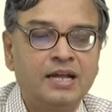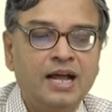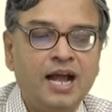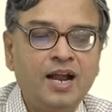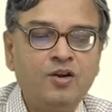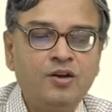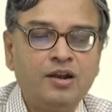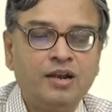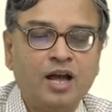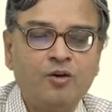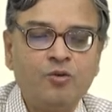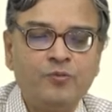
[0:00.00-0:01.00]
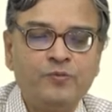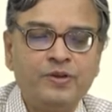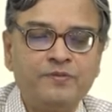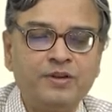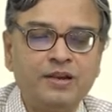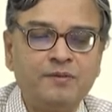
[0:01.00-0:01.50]
And now
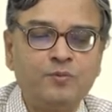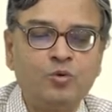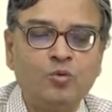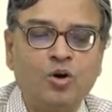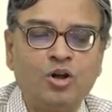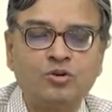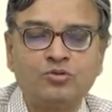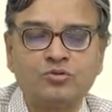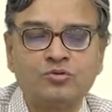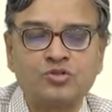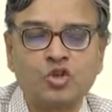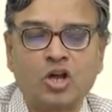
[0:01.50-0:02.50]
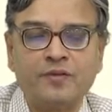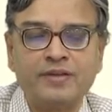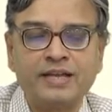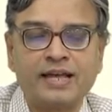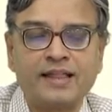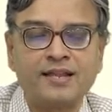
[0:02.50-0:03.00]
we will move on to
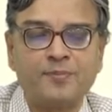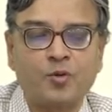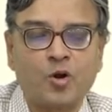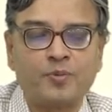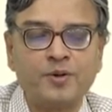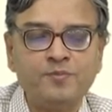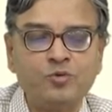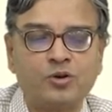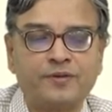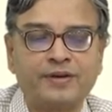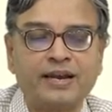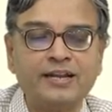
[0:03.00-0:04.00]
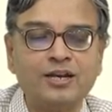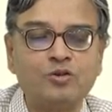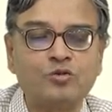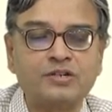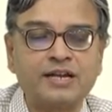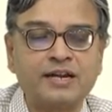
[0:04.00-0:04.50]
solving another problem. You have already
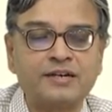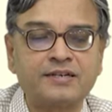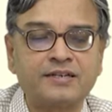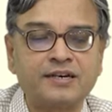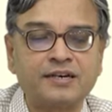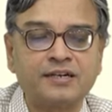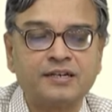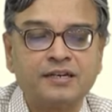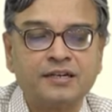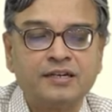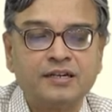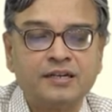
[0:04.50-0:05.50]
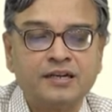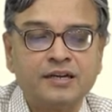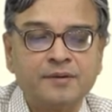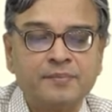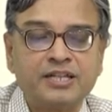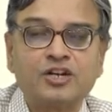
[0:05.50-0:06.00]
looked at the
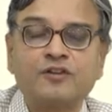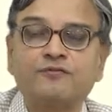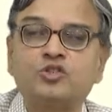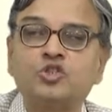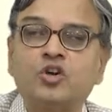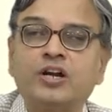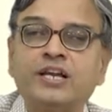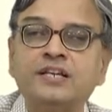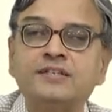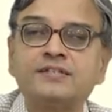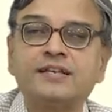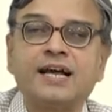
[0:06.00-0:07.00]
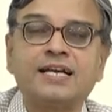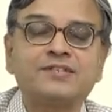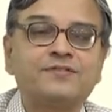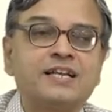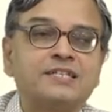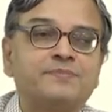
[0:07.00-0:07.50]
method of joins as
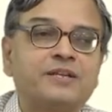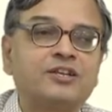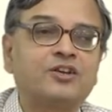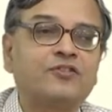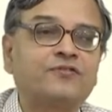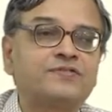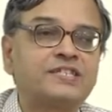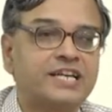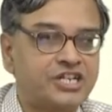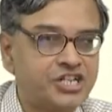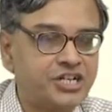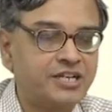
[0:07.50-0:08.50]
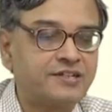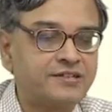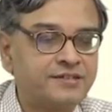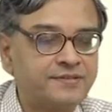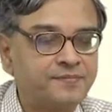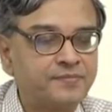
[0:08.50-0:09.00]
well as method of sections.